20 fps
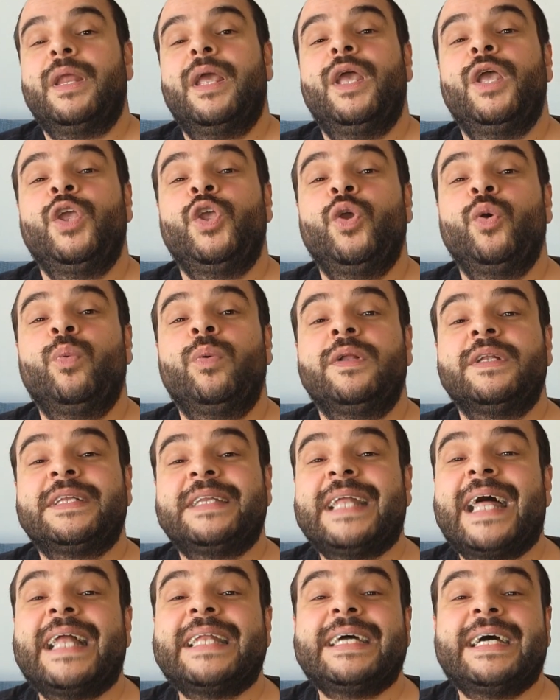you will
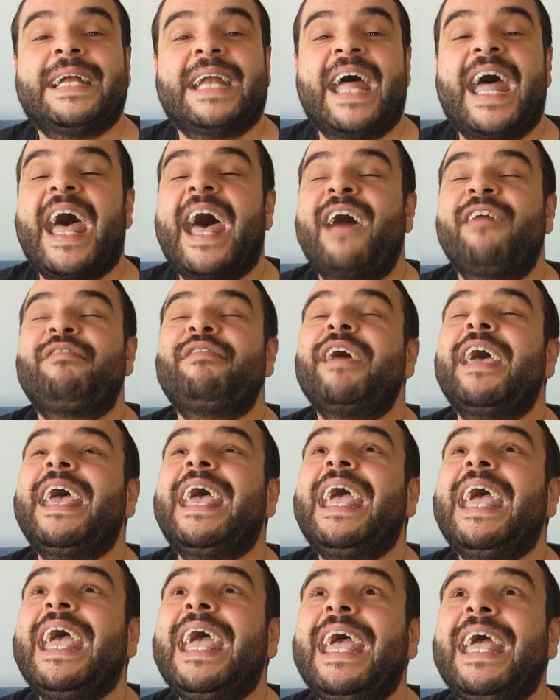not gonna have
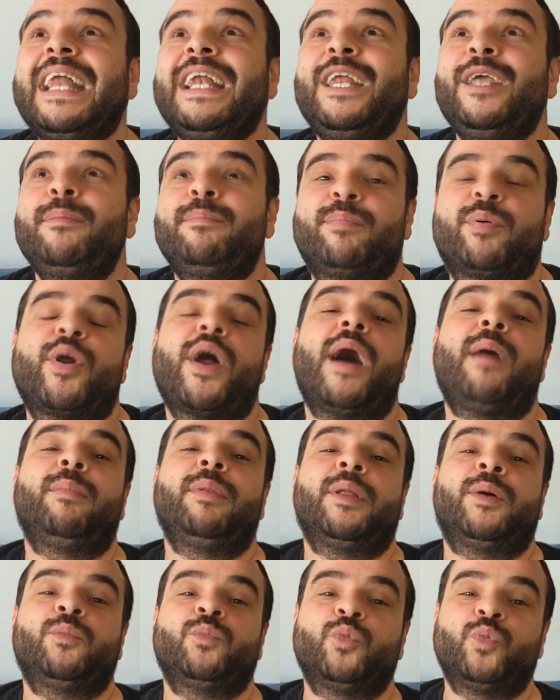any
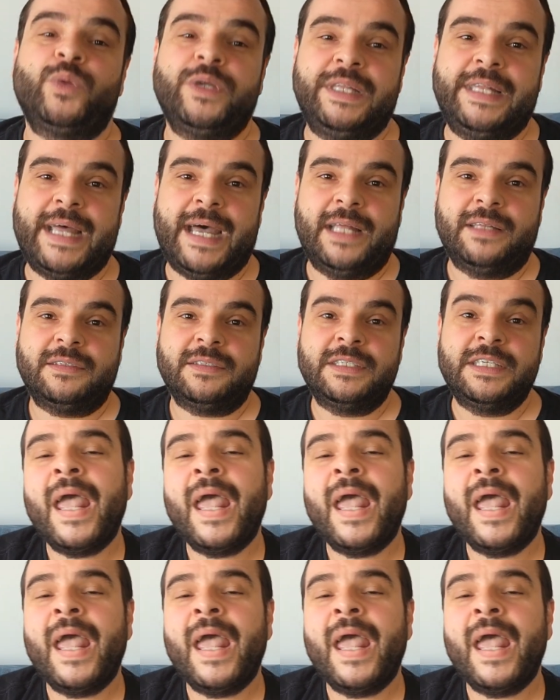problem with that